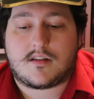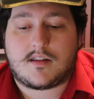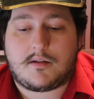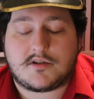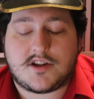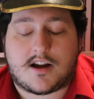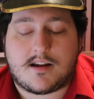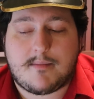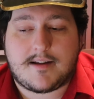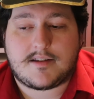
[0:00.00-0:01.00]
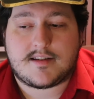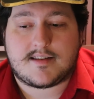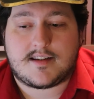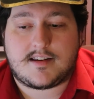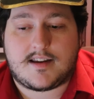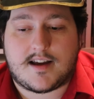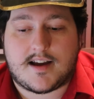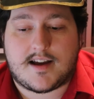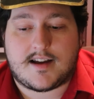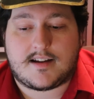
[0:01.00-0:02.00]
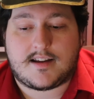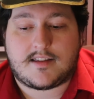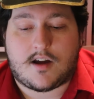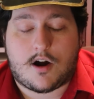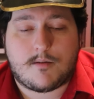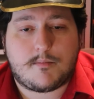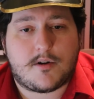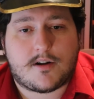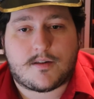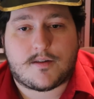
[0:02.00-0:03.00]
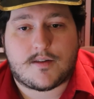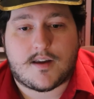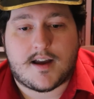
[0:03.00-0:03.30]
They were talking about this in the art books.